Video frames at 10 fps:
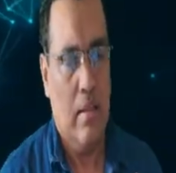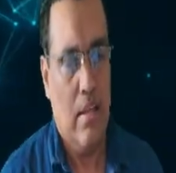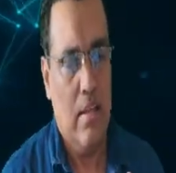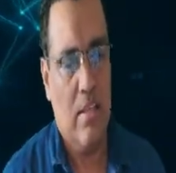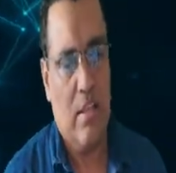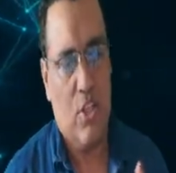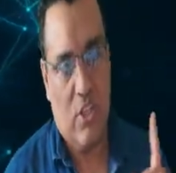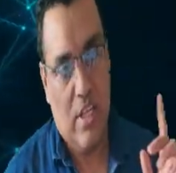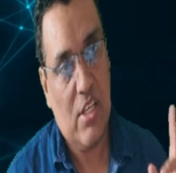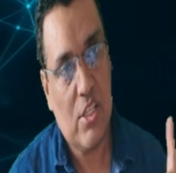
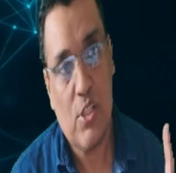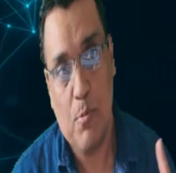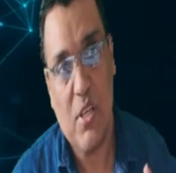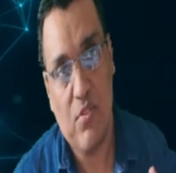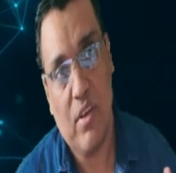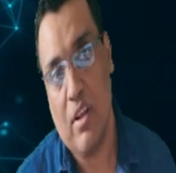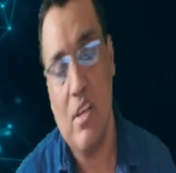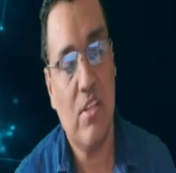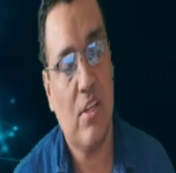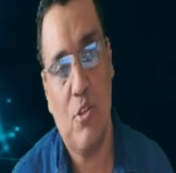this specific
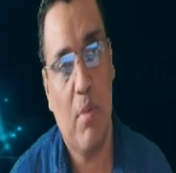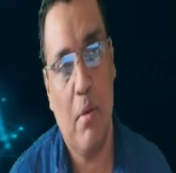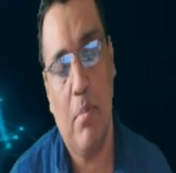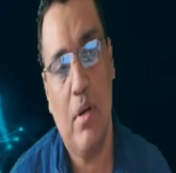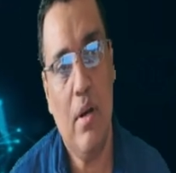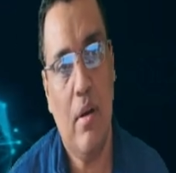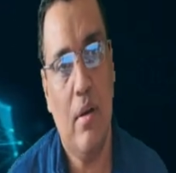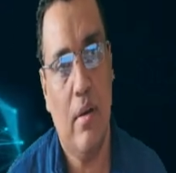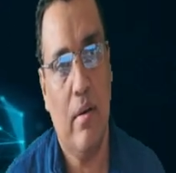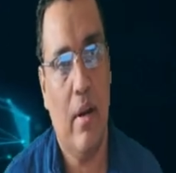research paper,
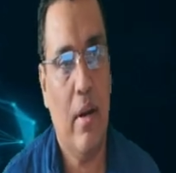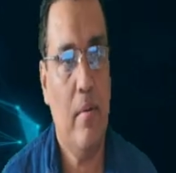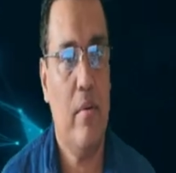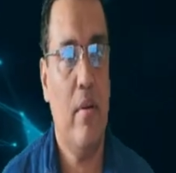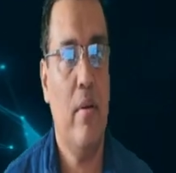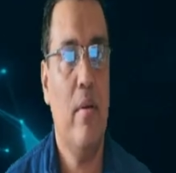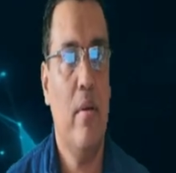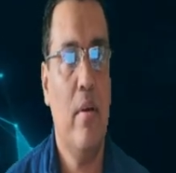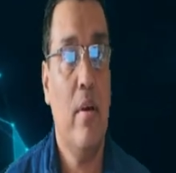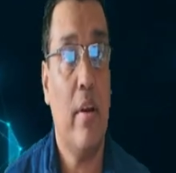right?
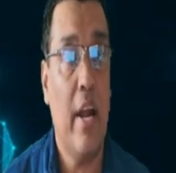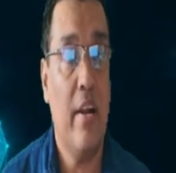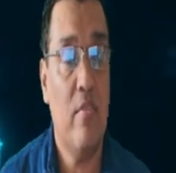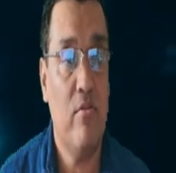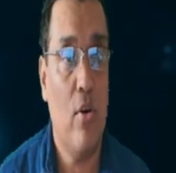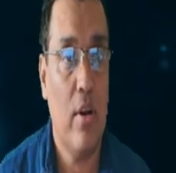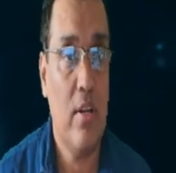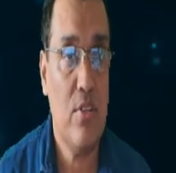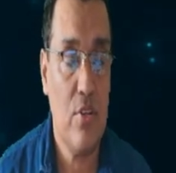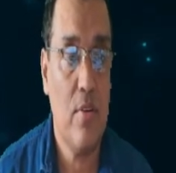Random
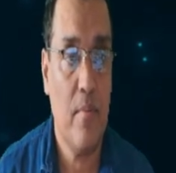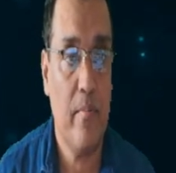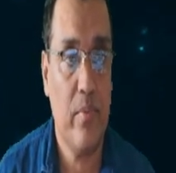forest.